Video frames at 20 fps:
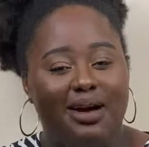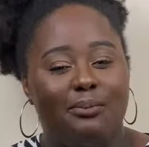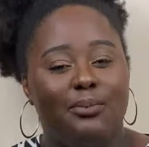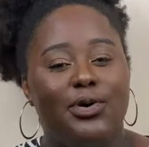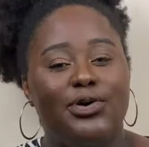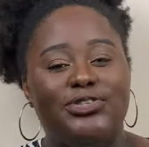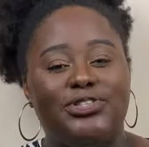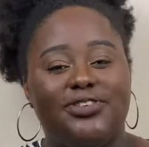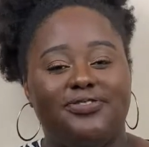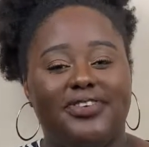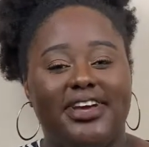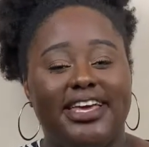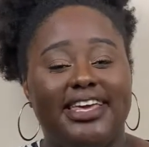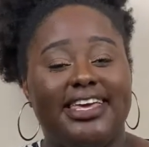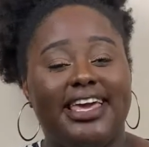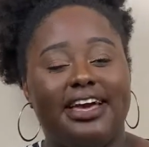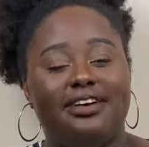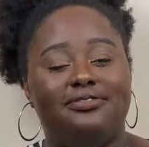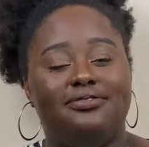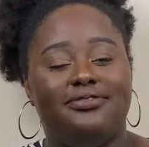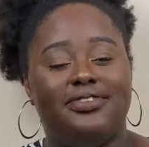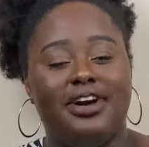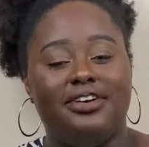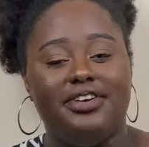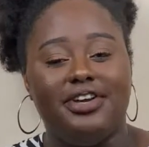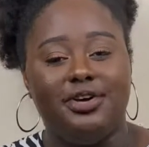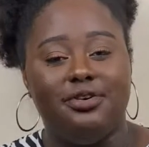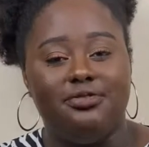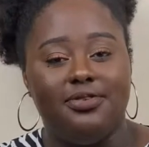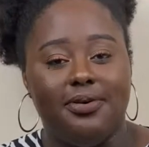Most of us get
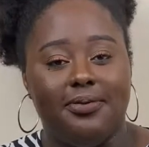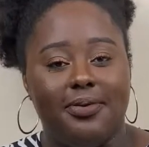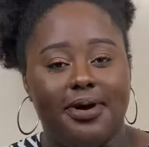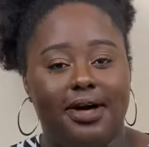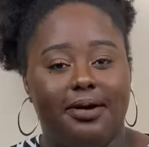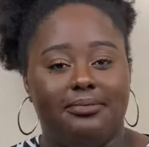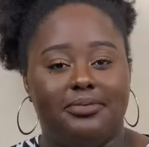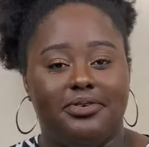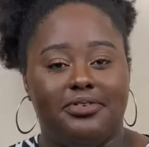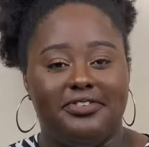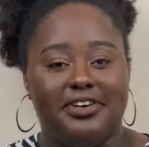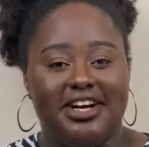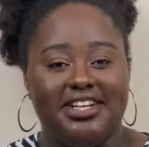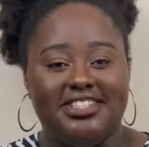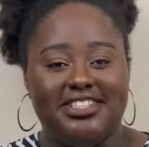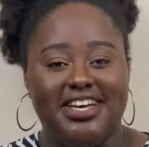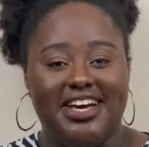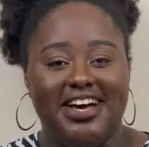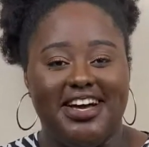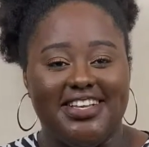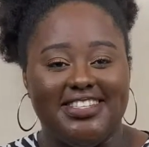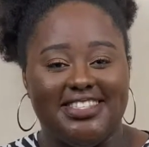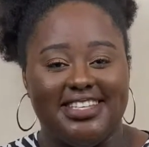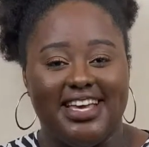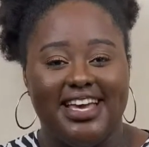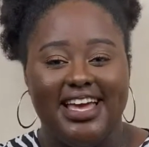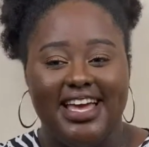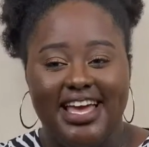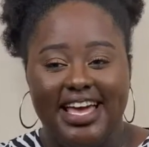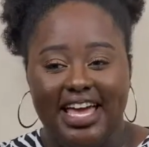very overwhelmed with our task.